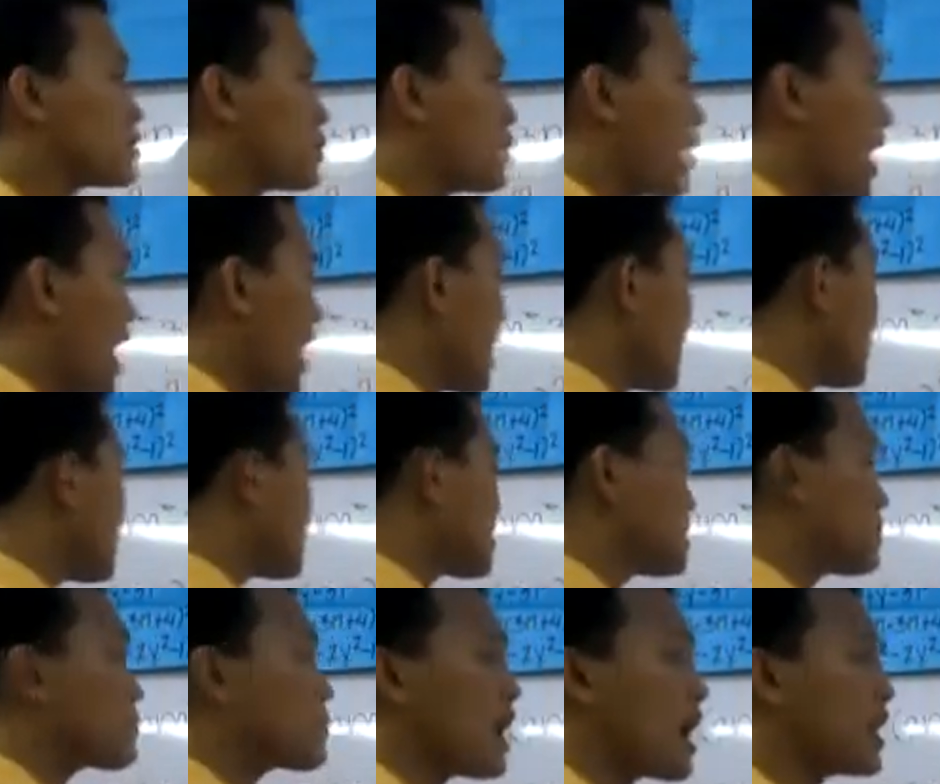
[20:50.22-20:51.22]
twice
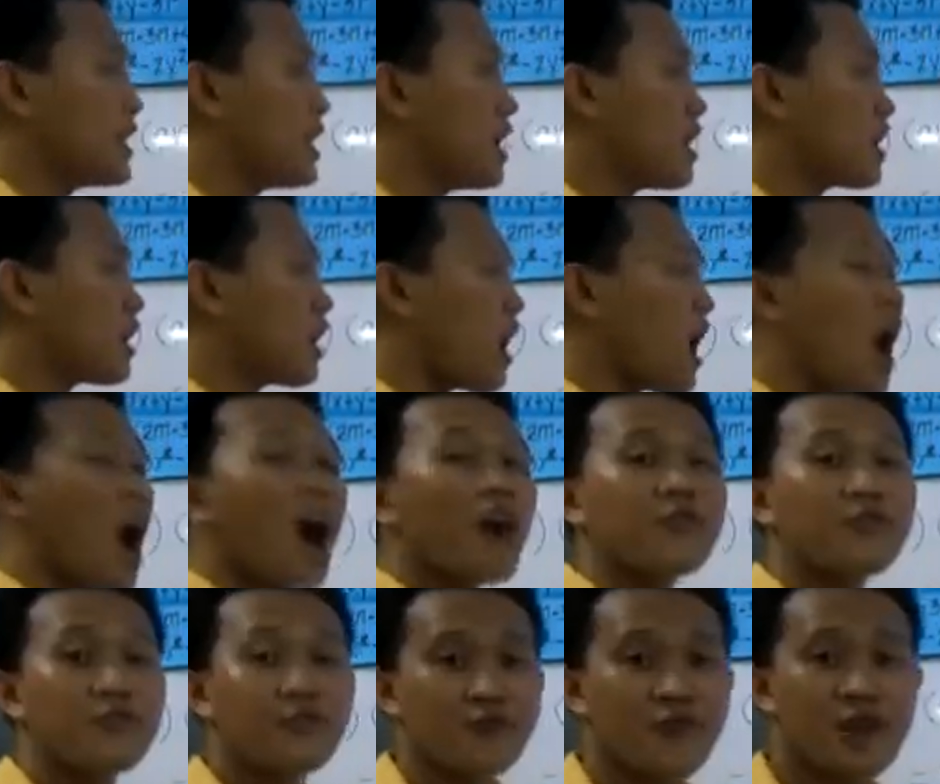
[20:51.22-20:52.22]
the product
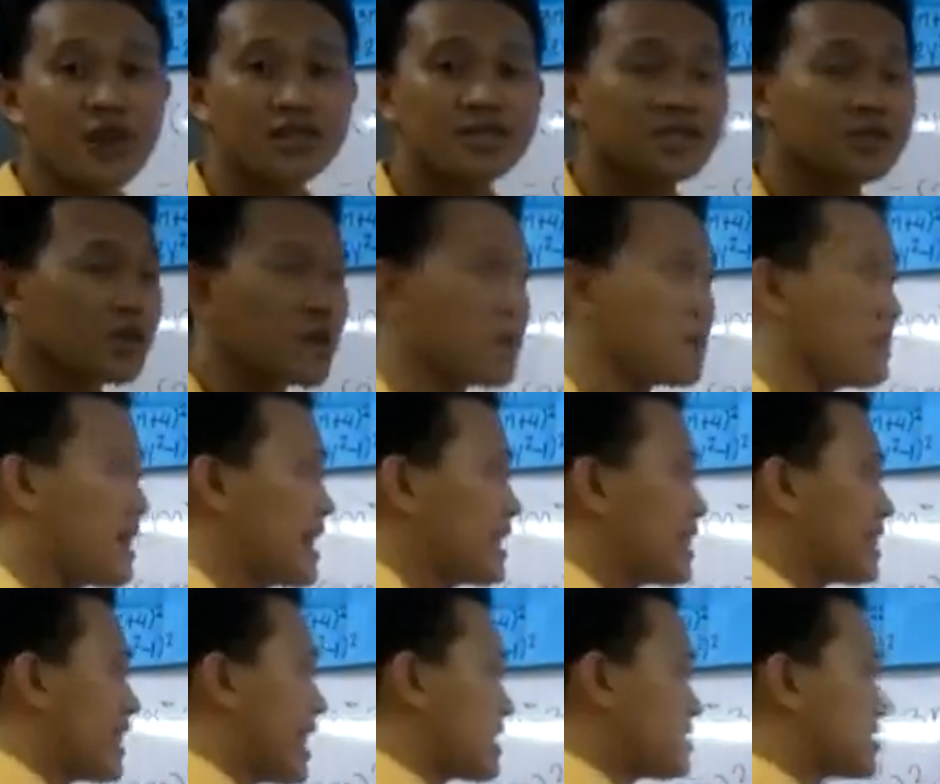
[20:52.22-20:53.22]
of the first term and
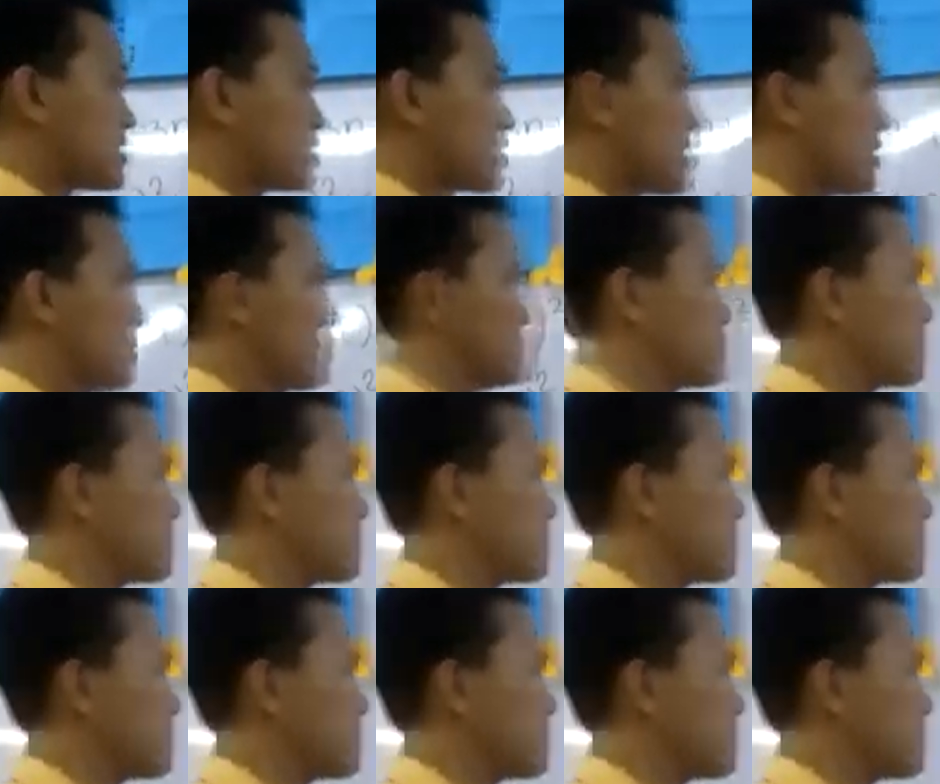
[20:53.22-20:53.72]
the last term.